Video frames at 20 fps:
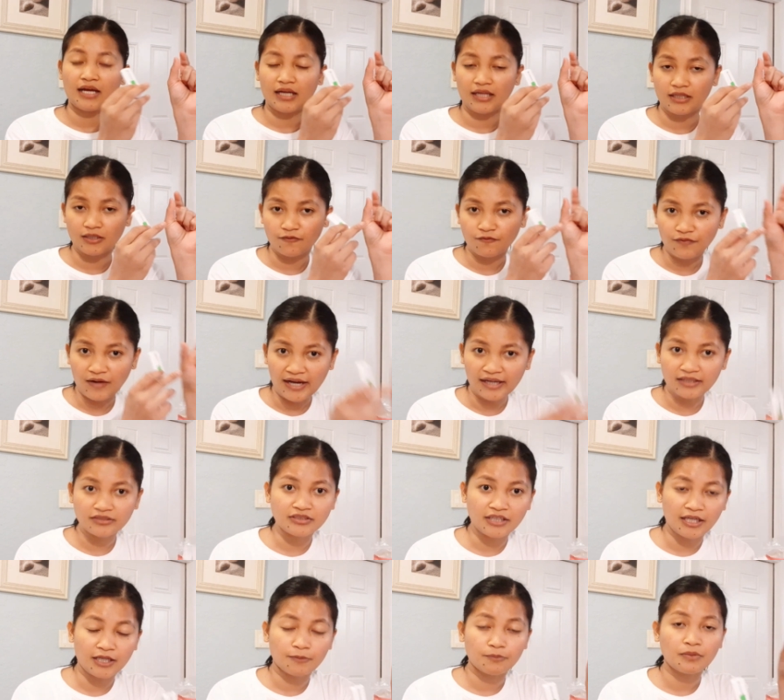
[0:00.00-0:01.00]
in a file
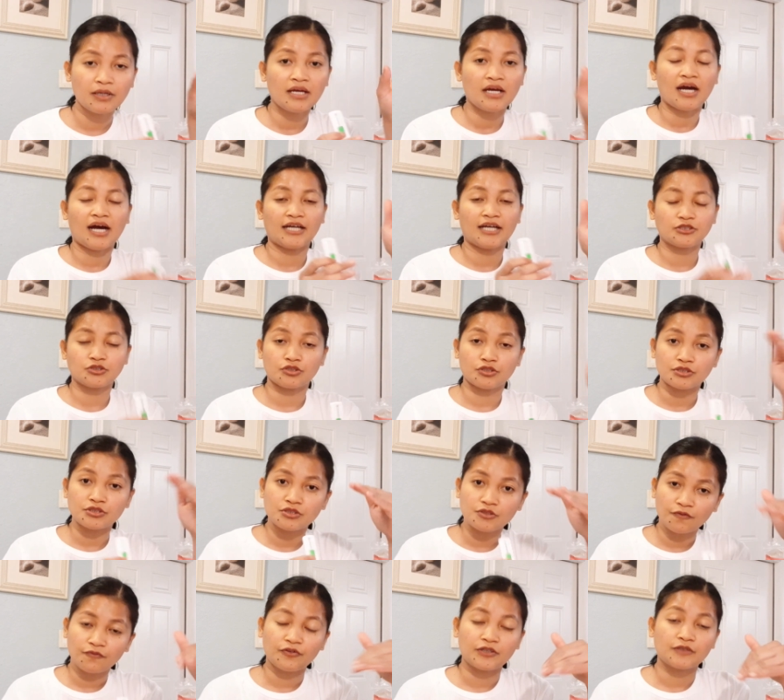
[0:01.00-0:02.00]
name under
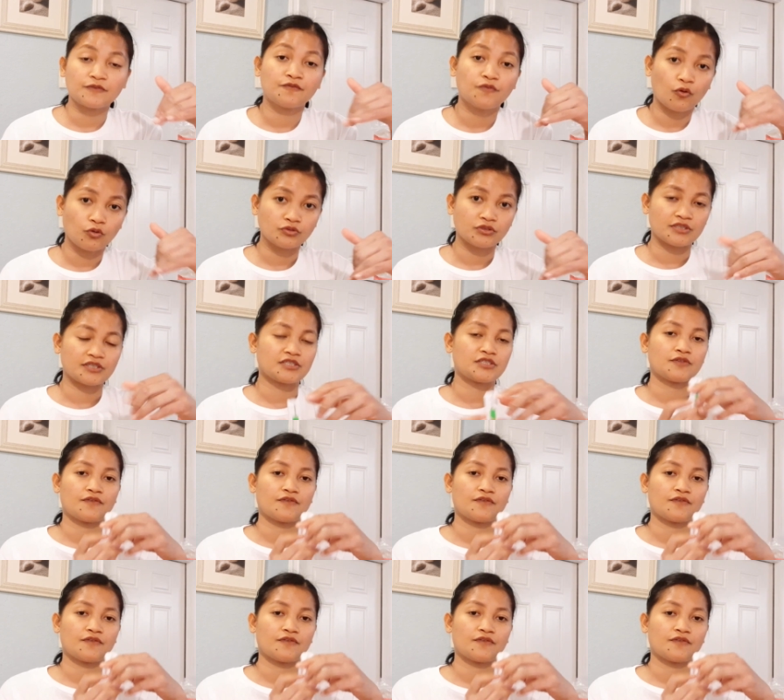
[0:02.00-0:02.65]
different folders.